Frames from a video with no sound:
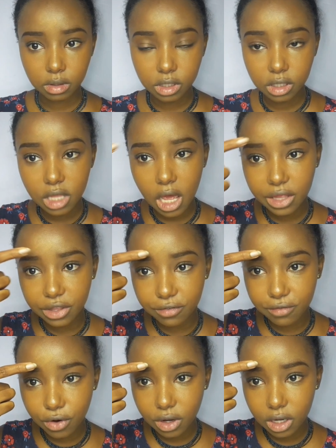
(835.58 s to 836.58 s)
You see there, the
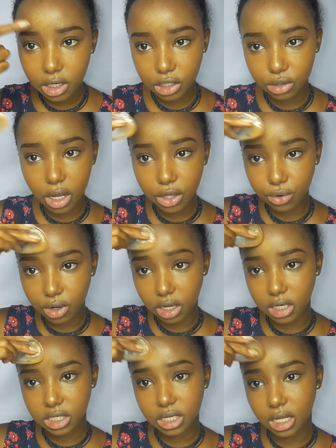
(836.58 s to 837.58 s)
forehead is where you
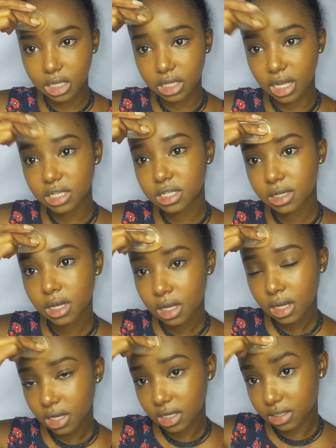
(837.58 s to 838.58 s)
can tell that
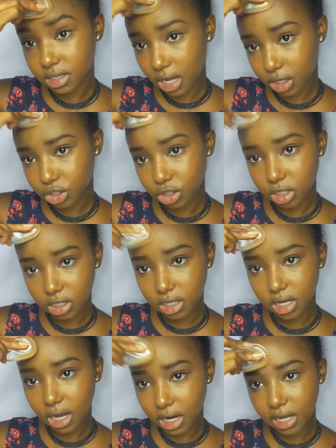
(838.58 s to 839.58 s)
it's
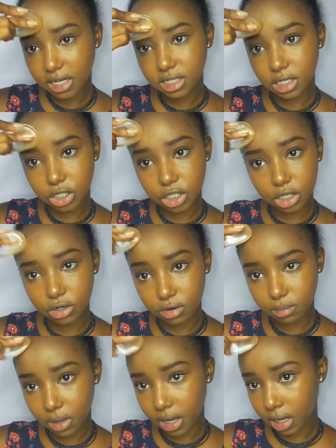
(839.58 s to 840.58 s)
actually a lighter shade.
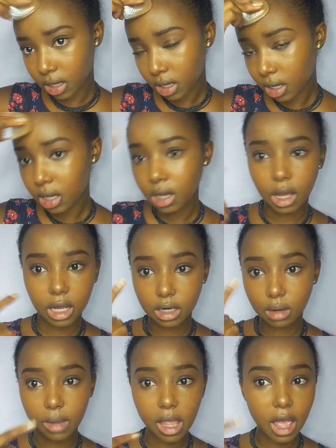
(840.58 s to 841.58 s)
On my
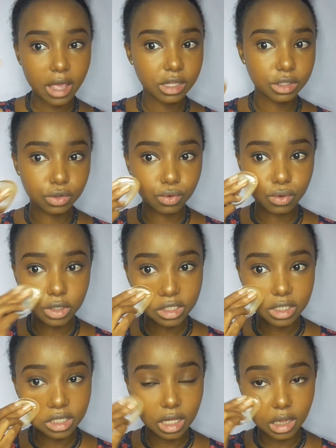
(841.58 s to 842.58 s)
under my eyes, you couldn't